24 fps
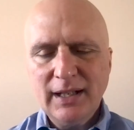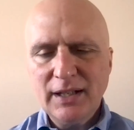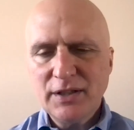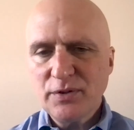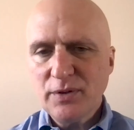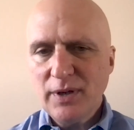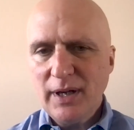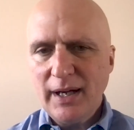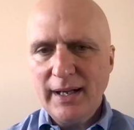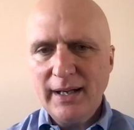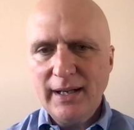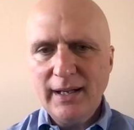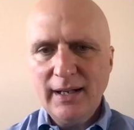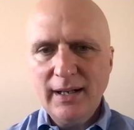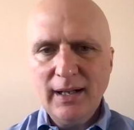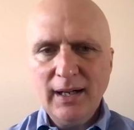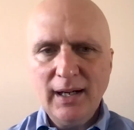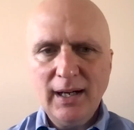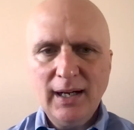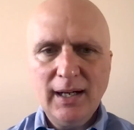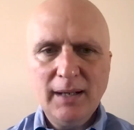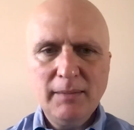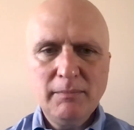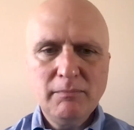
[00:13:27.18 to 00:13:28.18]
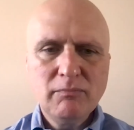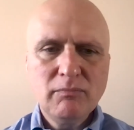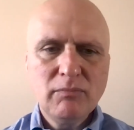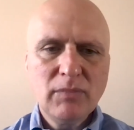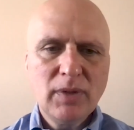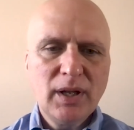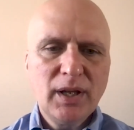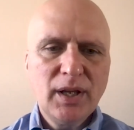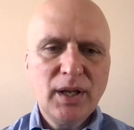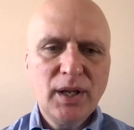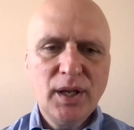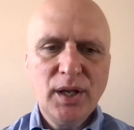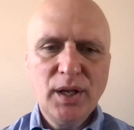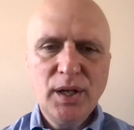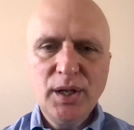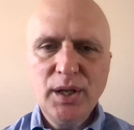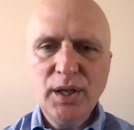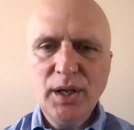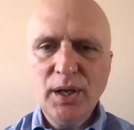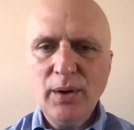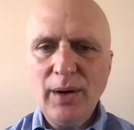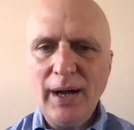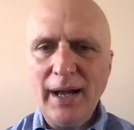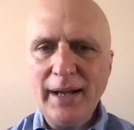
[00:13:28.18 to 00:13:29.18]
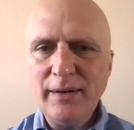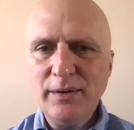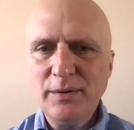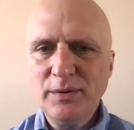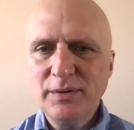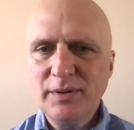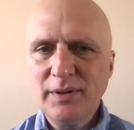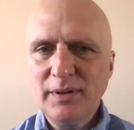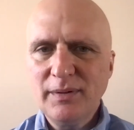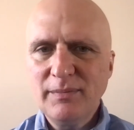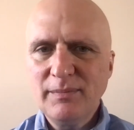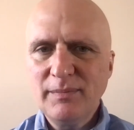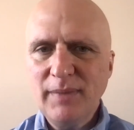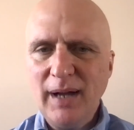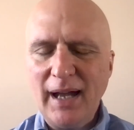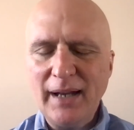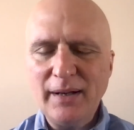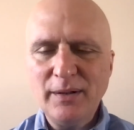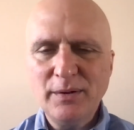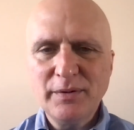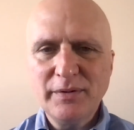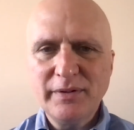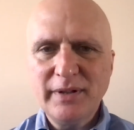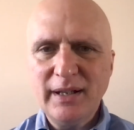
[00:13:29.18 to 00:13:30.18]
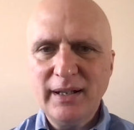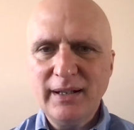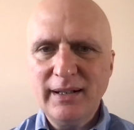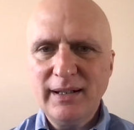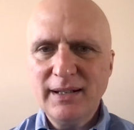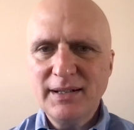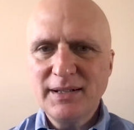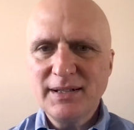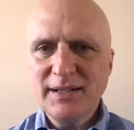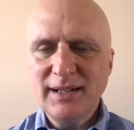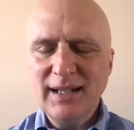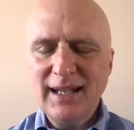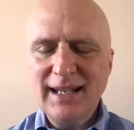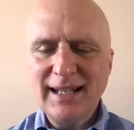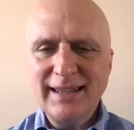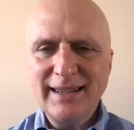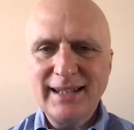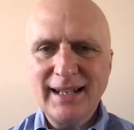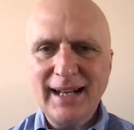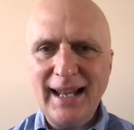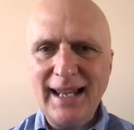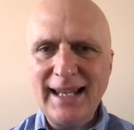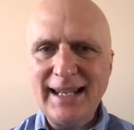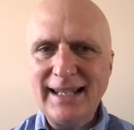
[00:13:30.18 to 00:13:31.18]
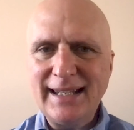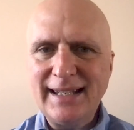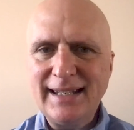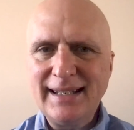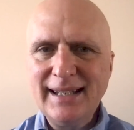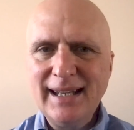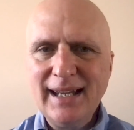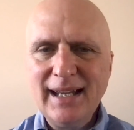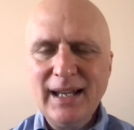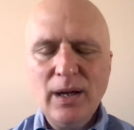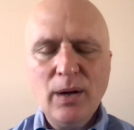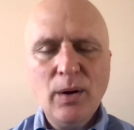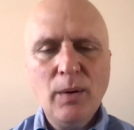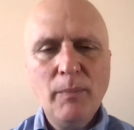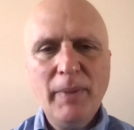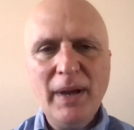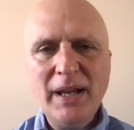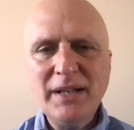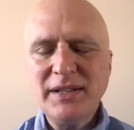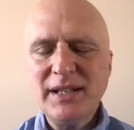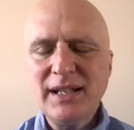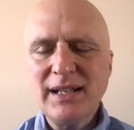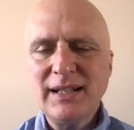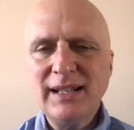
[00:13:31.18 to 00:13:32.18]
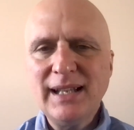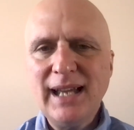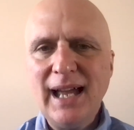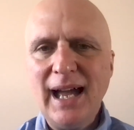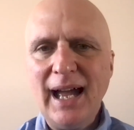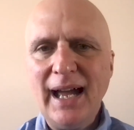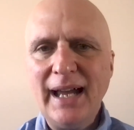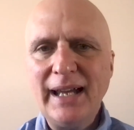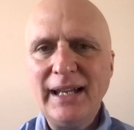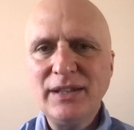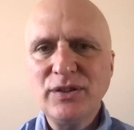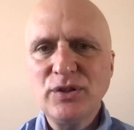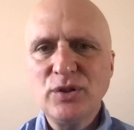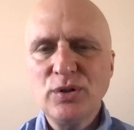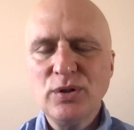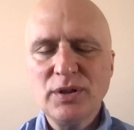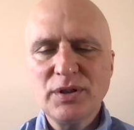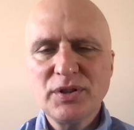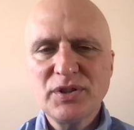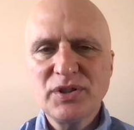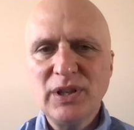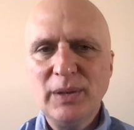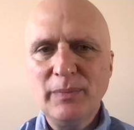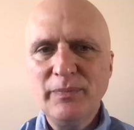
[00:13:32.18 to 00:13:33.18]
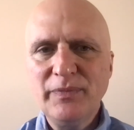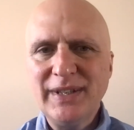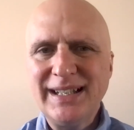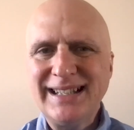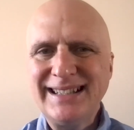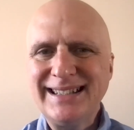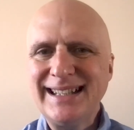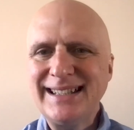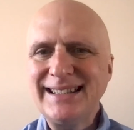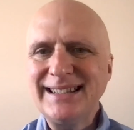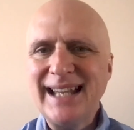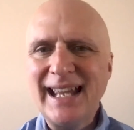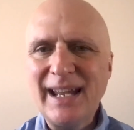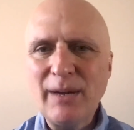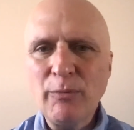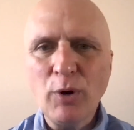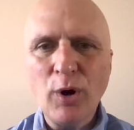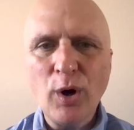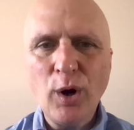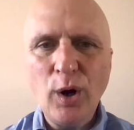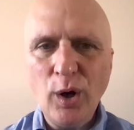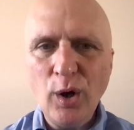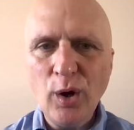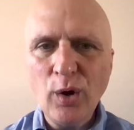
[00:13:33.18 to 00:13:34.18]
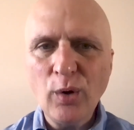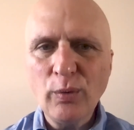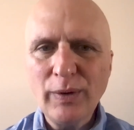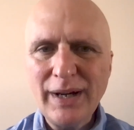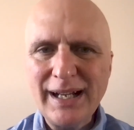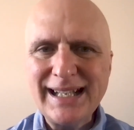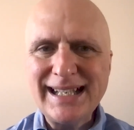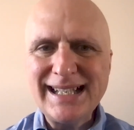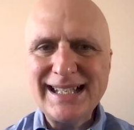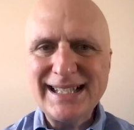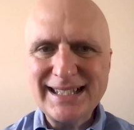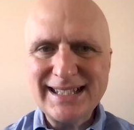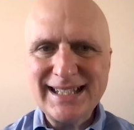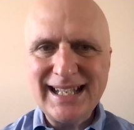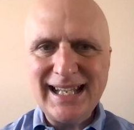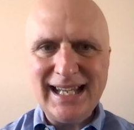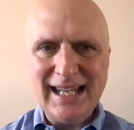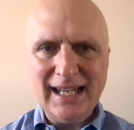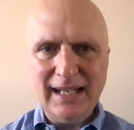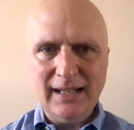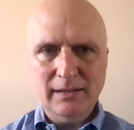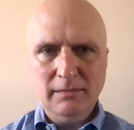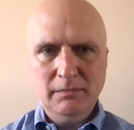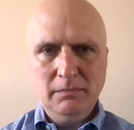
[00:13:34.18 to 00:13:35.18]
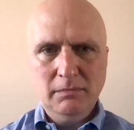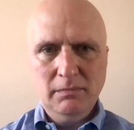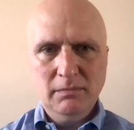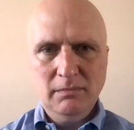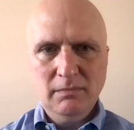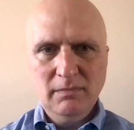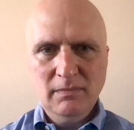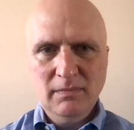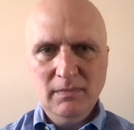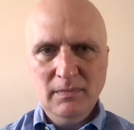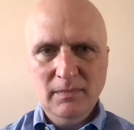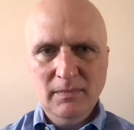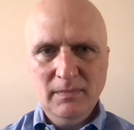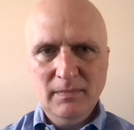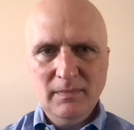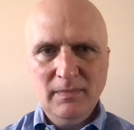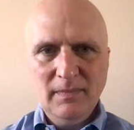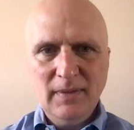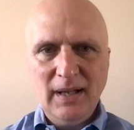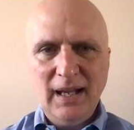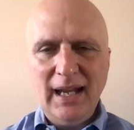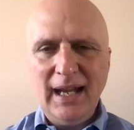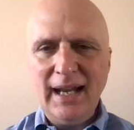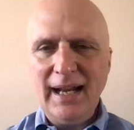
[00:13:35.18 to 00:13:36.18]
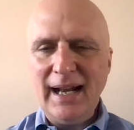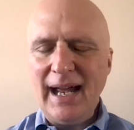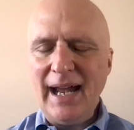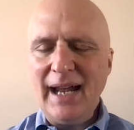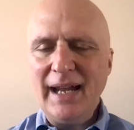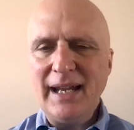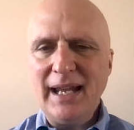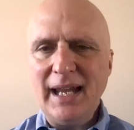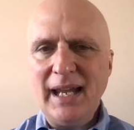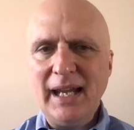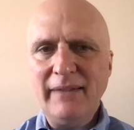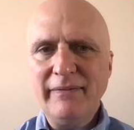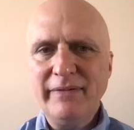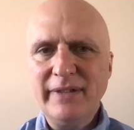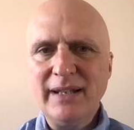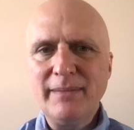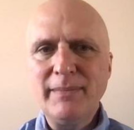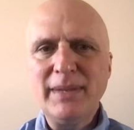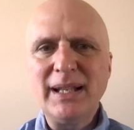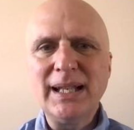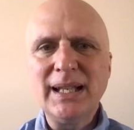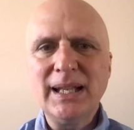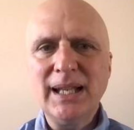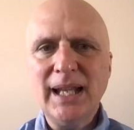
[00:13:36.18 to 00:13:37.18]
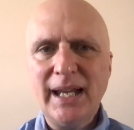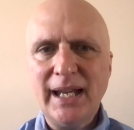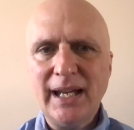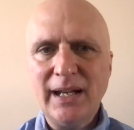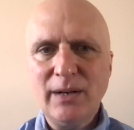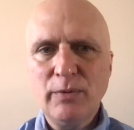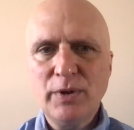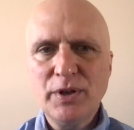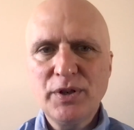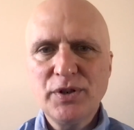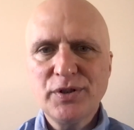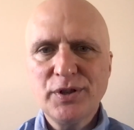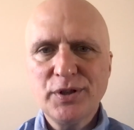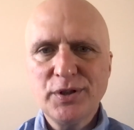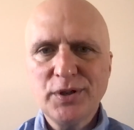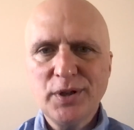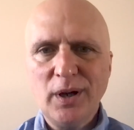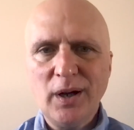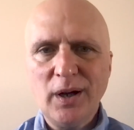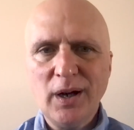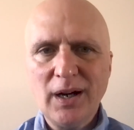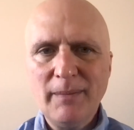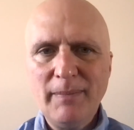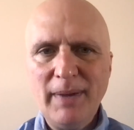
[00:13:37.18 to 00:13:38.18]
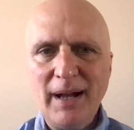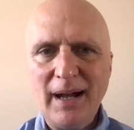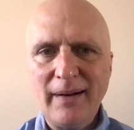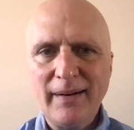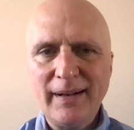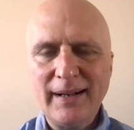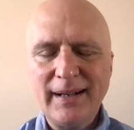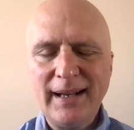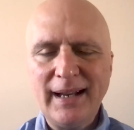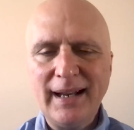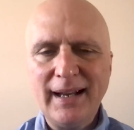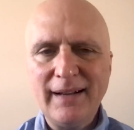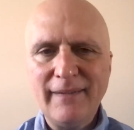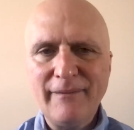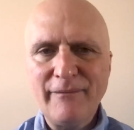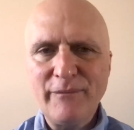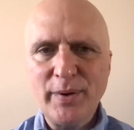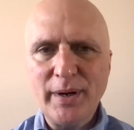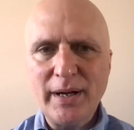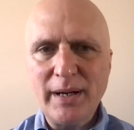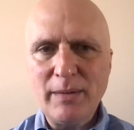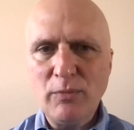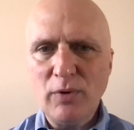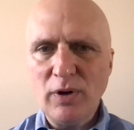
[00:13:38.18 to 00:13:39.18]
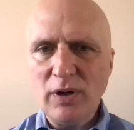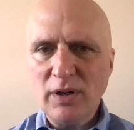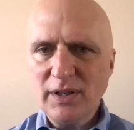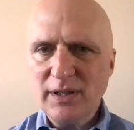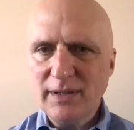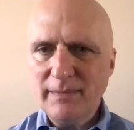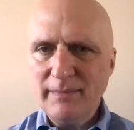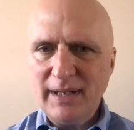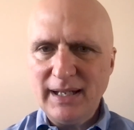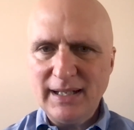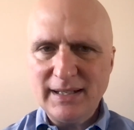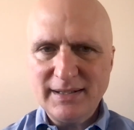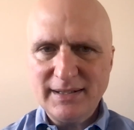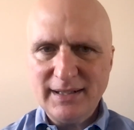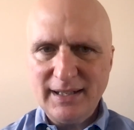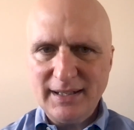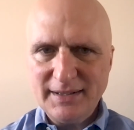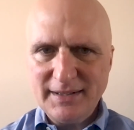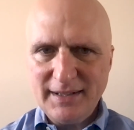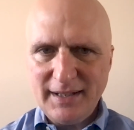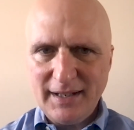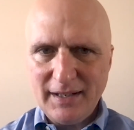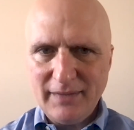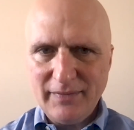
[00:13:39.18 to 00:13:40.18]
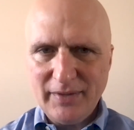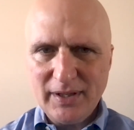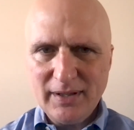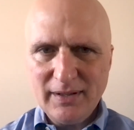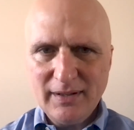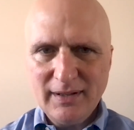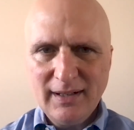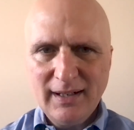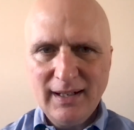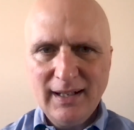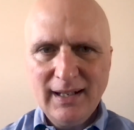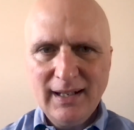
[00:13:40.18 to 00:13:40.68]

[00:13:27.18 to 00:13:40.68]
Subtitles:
That's right. I don't think it's like that. I took something that they were already seeing, and I gave them a language to talk about it and a framework to make sense out of it.